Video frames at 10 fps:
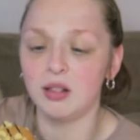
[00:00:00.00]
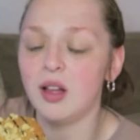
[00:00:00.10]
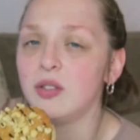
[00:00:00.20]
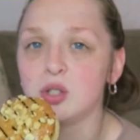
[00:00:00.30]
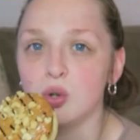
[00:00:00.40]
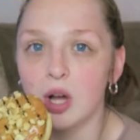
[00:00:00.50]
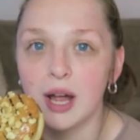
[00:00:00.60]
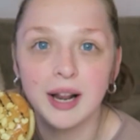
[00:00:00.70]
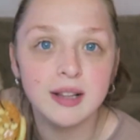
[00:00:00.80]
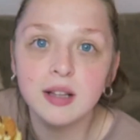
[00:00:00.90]
Love a donut,
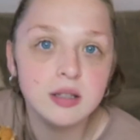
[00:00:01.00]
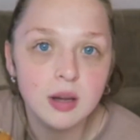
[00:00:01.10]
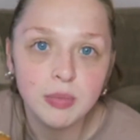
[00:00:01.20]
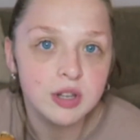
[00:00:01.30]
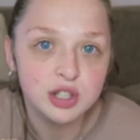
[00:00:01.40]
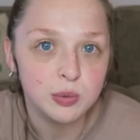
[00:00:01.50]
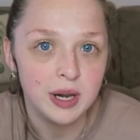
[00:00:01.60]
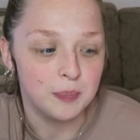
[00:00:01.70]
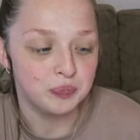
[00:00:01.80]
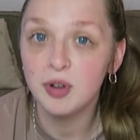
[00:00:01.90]
and I needed something sweet.